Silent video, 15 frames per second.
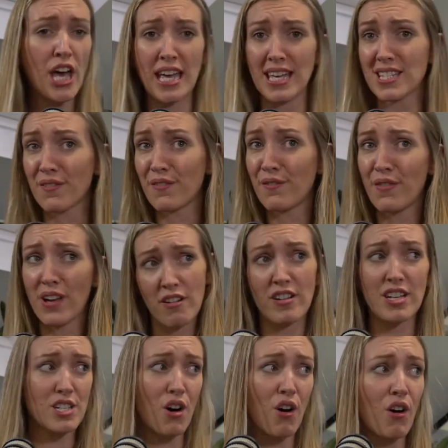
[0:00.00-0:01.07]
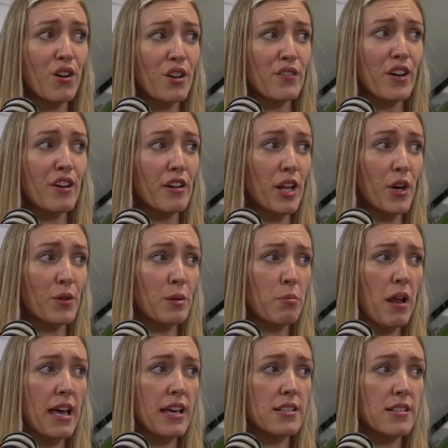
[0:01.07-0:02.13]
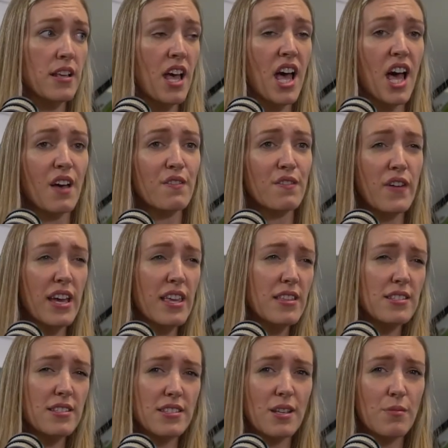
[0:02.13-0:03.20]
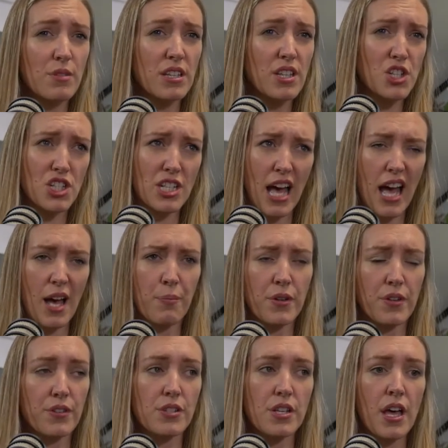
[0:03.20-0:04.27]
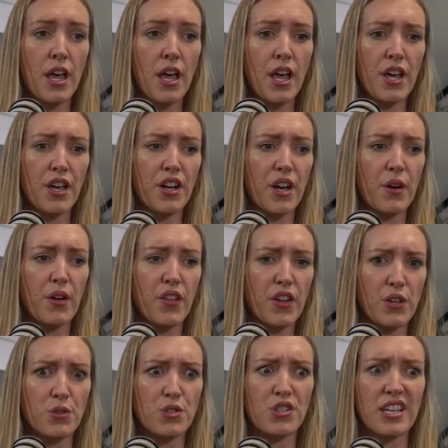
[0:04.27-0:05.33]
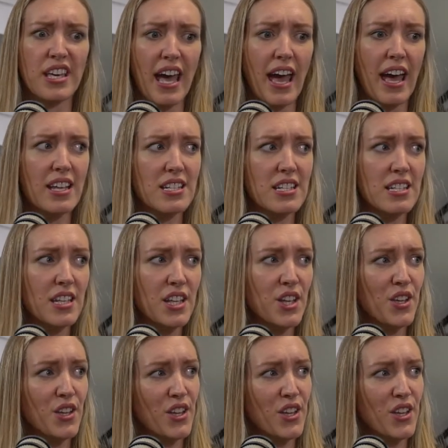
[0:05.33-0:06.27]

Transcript: it's a very dark and a very lonely place. Mm. And faith isn't something that just happens, you know, that you just get. Yeah, this is